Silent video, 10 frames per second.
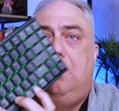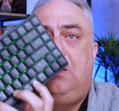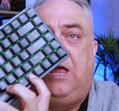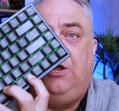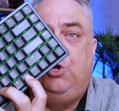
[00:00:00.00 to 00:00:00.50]

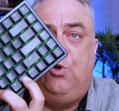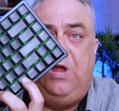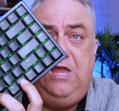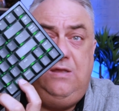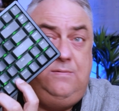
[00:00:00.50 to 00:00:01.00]
Like
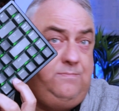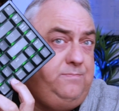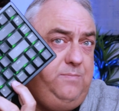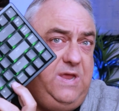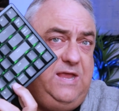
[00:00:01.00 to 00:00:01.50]
green
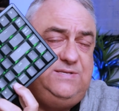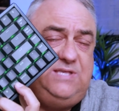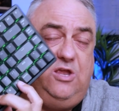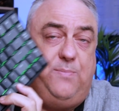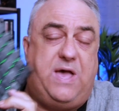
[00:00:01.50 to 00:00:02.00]
means
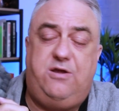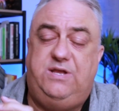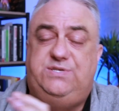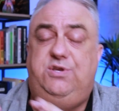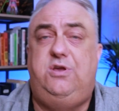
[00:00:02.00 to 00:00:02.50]
that your battery
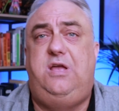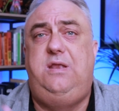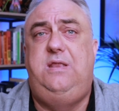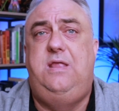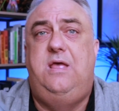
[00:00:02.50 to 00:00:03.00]
is
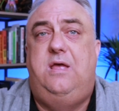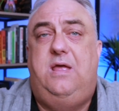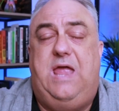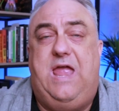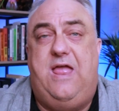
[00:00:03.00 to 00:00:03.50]
good
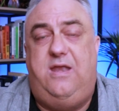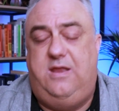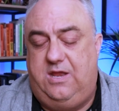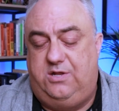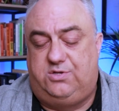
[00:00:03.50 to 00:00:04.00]
and
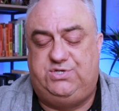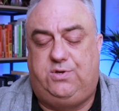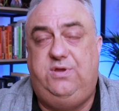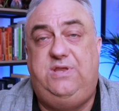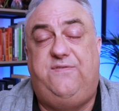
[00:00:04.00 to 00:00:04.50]
it'll show
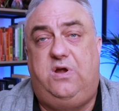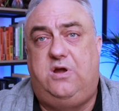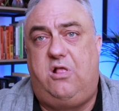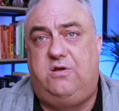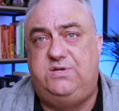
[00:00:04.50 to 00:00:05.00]
you different
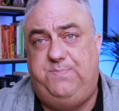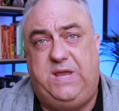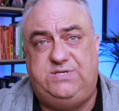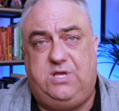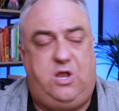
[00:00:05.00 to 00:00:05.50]
colors
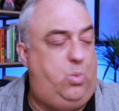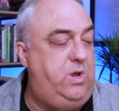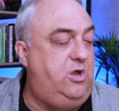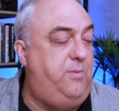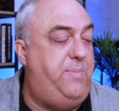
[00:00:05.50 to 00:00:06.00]
based on
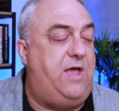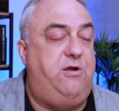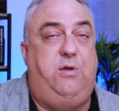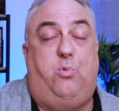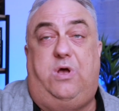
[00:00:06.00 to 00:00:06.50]
what your
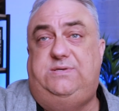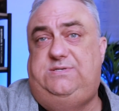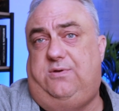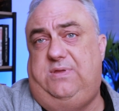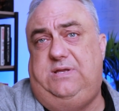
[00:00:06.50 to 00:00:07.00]
battery was.
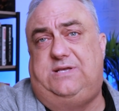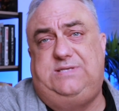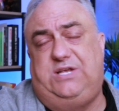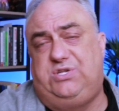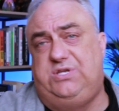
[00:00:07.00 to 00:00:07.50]
So it
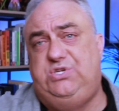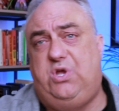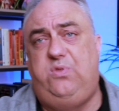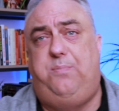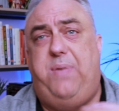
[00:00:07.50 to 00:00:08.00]
doesn't actually
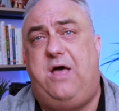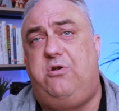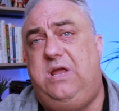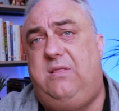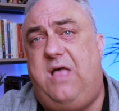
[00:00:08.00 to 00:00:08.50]
show the
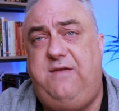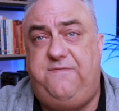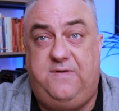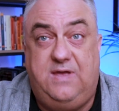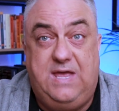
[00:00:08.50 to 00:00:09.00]
battery
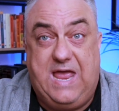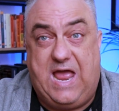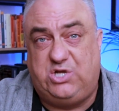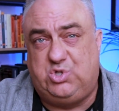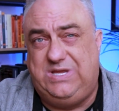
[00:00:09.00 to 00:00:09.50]
life
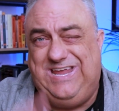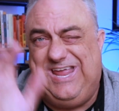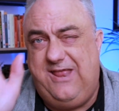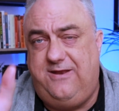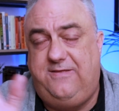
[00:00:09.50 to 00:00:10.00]
actually
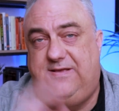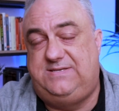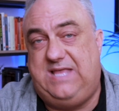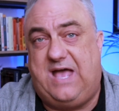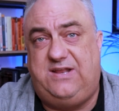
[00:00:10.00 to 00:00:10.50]
in the
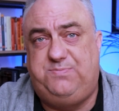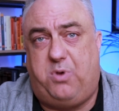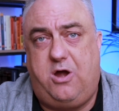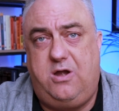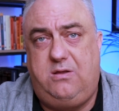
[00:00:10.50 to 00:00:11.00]
status
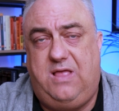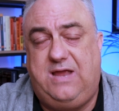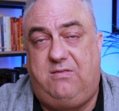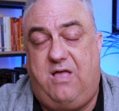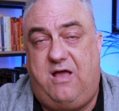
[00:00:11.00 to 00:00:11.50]
bar
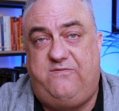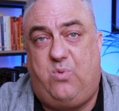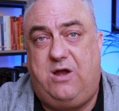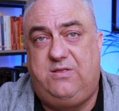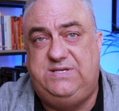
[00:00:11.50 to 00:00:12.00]
like a lot of
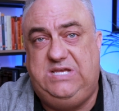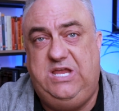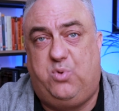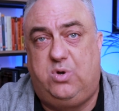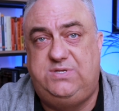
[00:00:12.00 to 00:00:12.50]
wireless
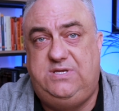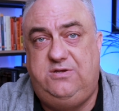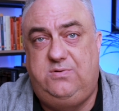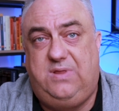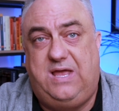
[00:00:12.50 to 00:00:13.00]
keyboards
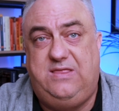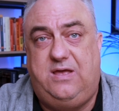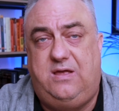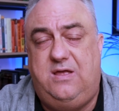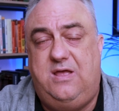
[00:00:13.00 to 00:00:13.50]
do, like
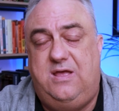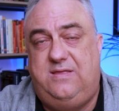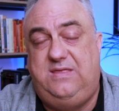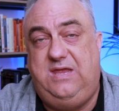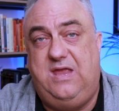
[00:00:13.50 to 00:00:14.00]
the,
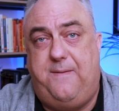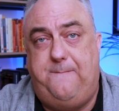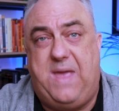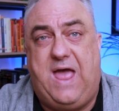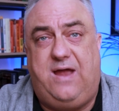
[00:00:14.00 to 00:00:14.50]
the
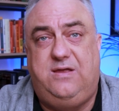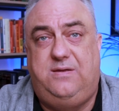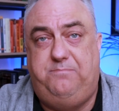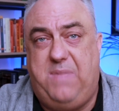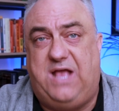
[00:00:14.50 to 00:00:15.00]
um, Mac
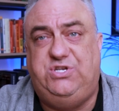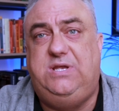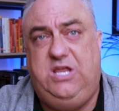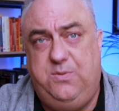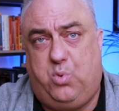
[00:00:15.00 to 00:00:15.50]

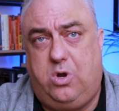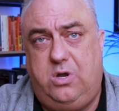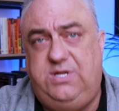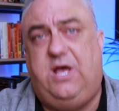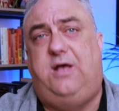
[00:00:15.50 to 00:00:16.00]
Magic
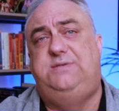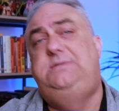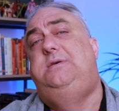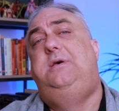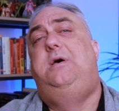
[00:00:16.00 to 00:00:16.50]
keyboard
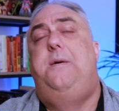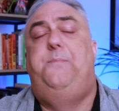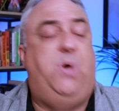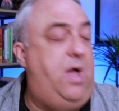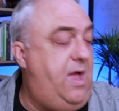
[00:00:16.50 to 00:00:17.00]
does.
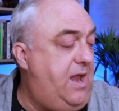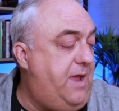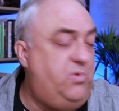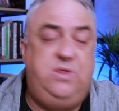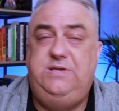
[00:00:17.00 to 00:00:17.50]
But
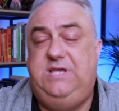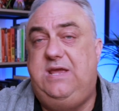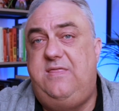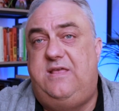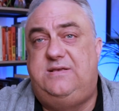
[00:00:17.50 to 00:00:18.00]
I'm really
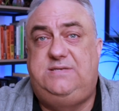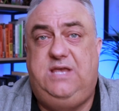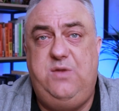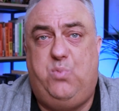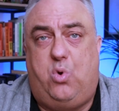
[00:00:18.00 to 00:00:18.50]
digging this
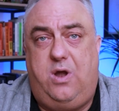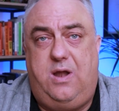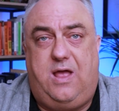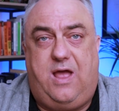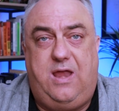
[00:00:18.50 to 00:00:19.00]

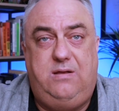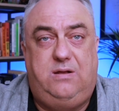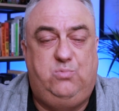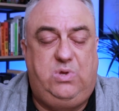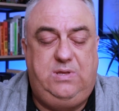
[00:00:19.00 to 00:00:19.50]
keyboard. I
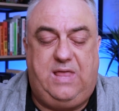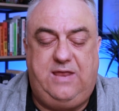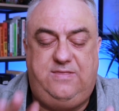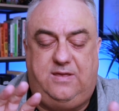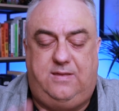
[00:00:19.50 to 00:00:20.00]
really
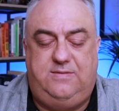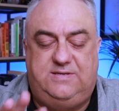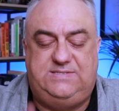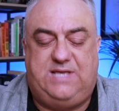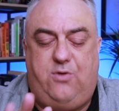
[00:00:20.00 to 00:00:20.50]
like the,
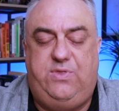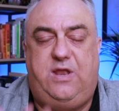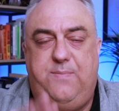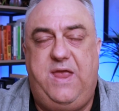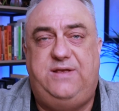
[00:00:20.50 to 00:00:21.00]
the sound that
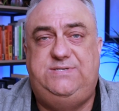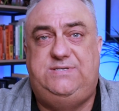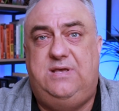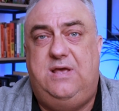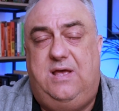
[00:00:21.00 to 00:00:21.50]
it makes.
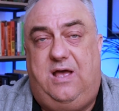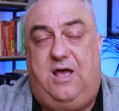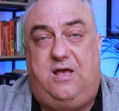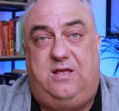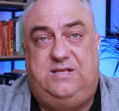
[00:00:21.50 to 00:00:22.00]

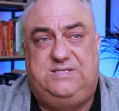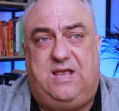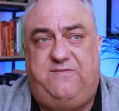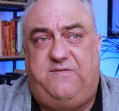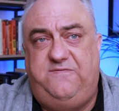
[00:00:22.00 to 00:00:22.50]
Uh, it's
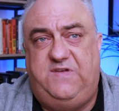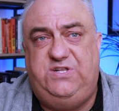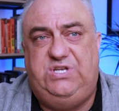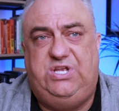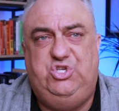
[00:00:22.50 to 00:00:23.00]
kind of a
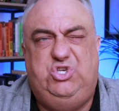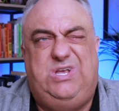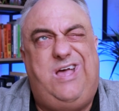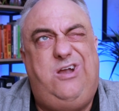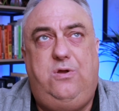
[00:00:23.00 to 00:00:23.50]
vintage,
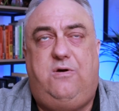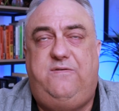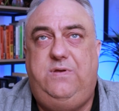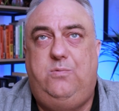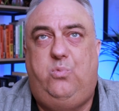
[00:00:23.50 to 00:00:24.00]
I don't know
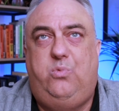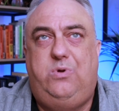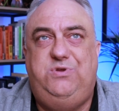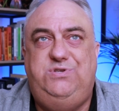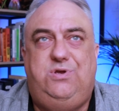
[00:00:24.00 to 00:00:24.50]
if you,
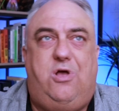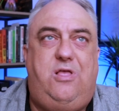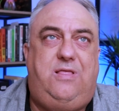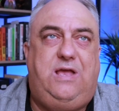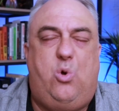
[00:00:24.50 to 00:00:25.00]
what would you call
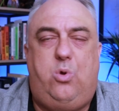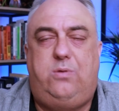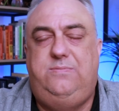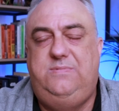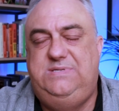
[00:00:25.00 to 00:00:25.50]
it, like
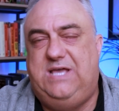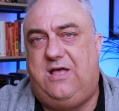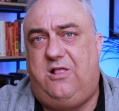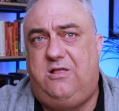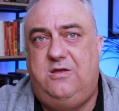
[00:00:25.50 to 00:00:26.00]
old
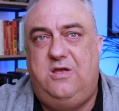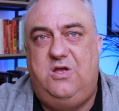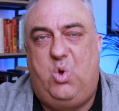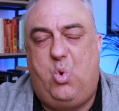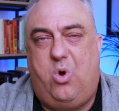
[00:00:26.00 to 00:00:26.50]
Dell
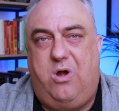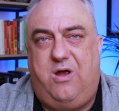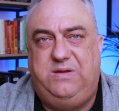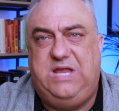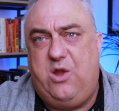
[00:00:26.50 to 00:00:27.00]

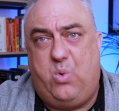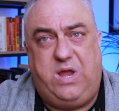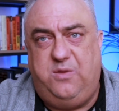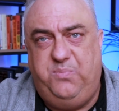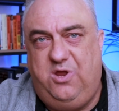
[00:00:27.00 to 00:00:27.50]
or a gateway
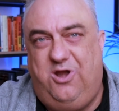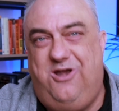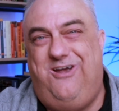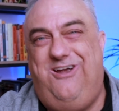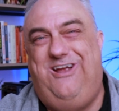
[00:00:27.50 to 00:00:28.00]

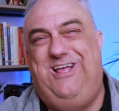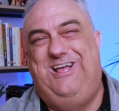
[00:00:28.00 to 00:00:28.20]
computer